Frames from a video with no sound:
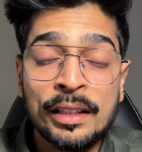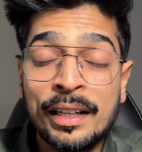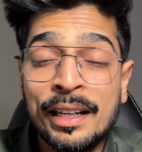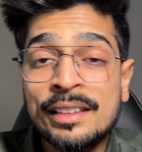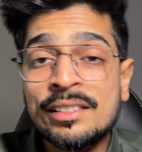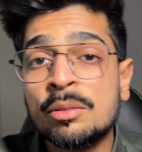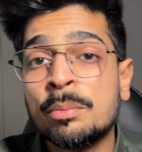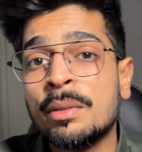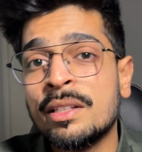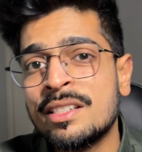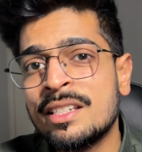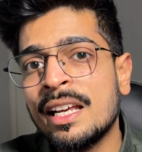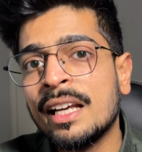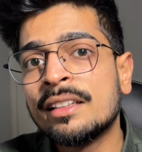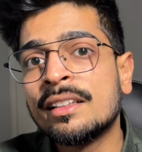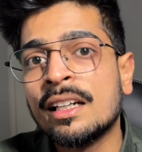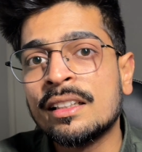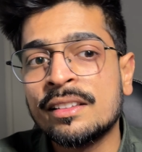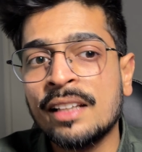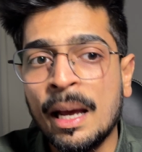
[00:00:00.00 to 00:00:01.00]
next mistake
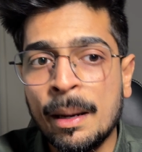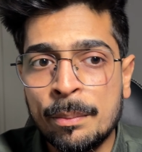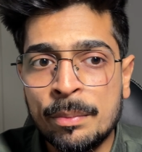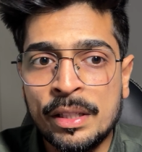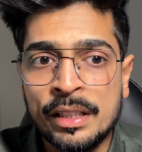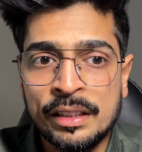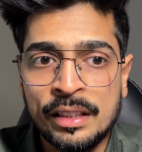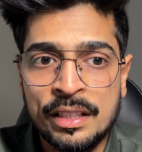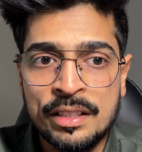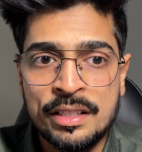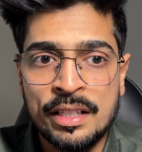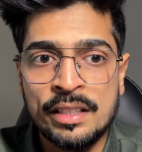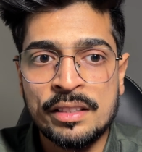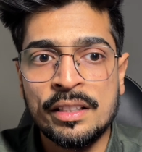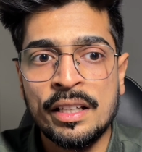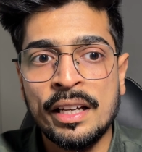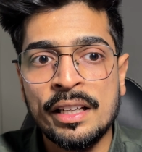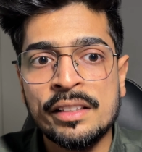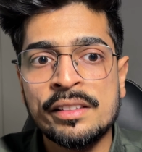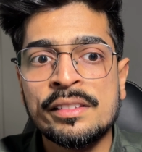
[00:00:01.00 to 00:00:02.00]
that's happening these days
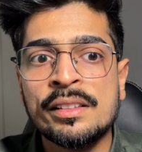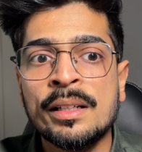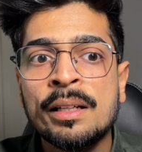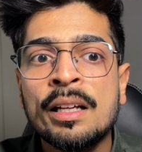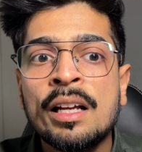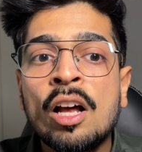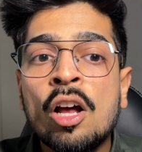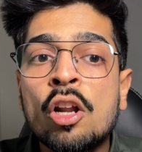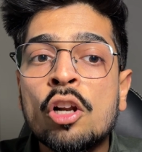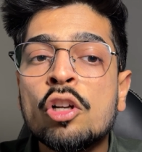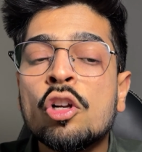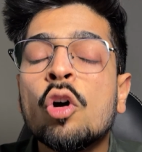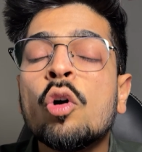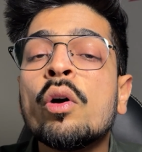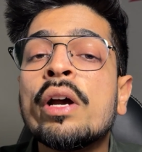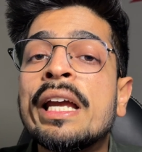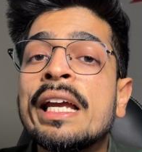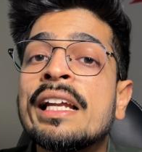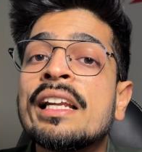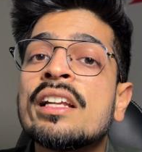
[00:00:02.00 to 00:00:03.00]
is low
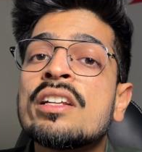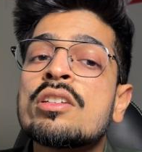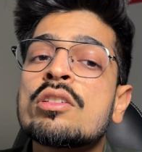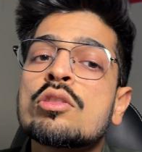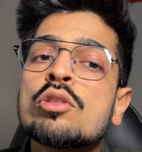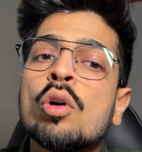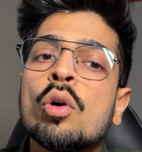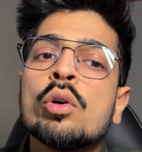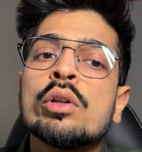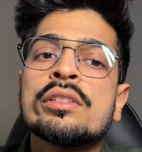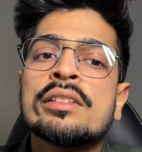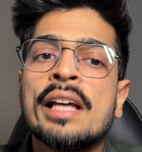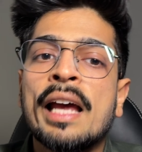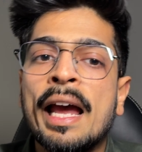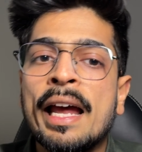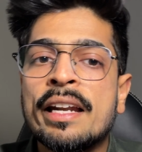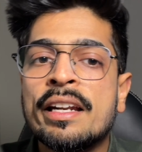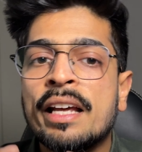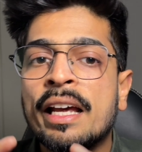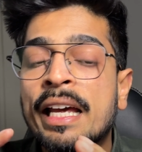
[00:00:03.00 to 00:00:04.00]
English scores
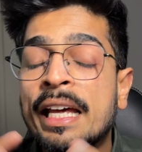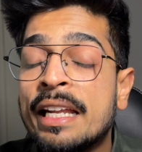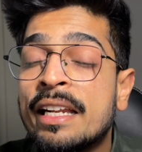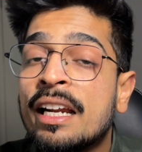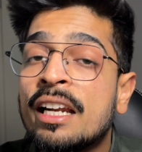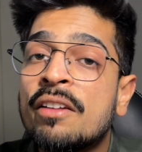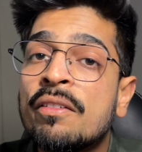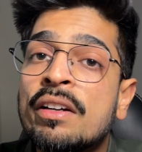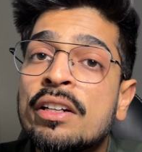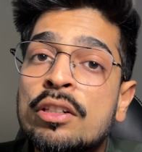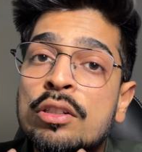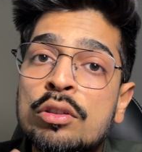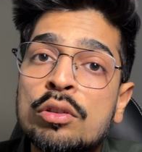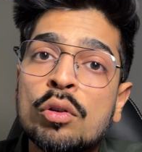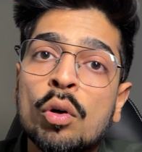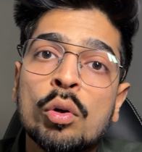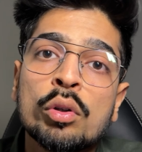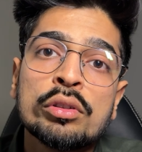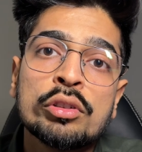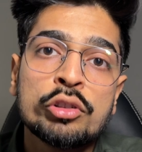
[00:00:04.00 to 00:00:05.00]
and irrelevant
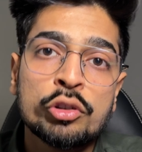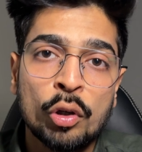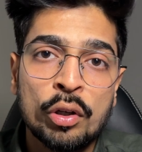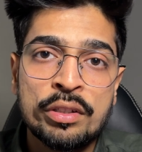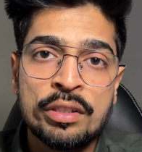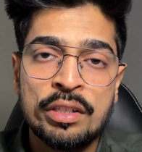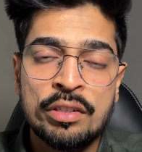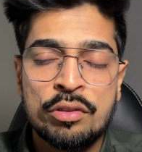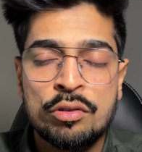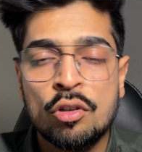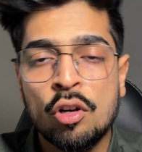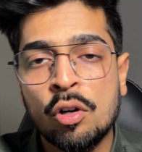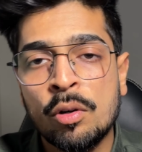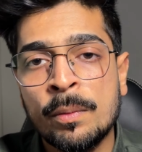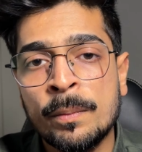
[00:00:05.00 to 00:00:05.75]
course choices. So